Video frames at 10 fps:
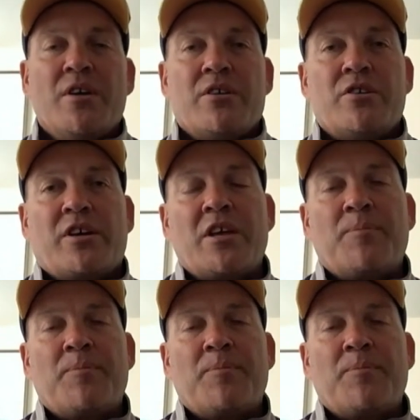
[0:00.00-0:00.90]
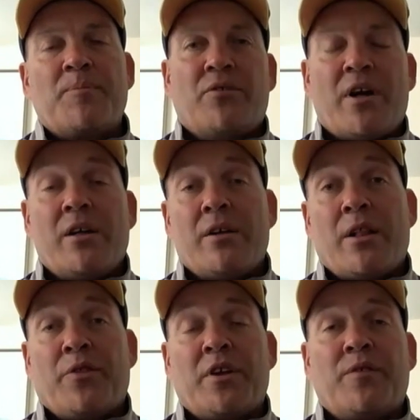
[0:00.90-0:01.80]
you know, keep health,
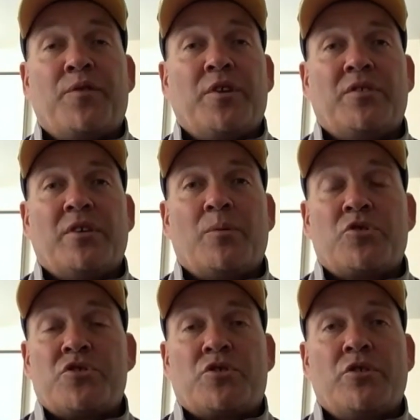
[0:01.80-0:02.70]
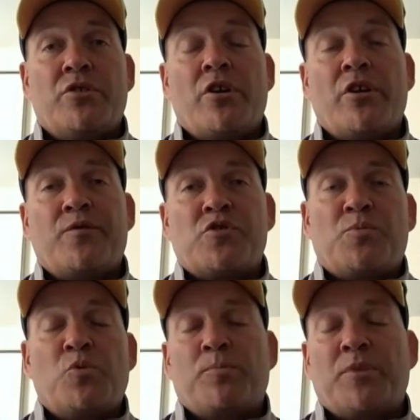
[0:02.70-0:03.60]
healthy and fit, uh, which is good not only for
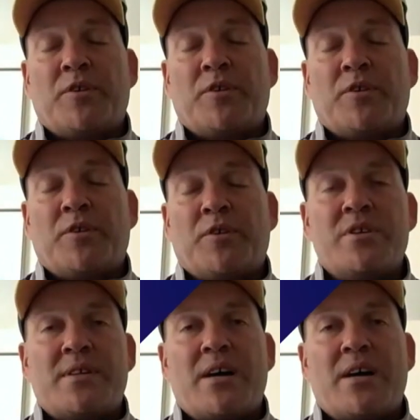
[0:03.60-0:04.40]
sport but for for one's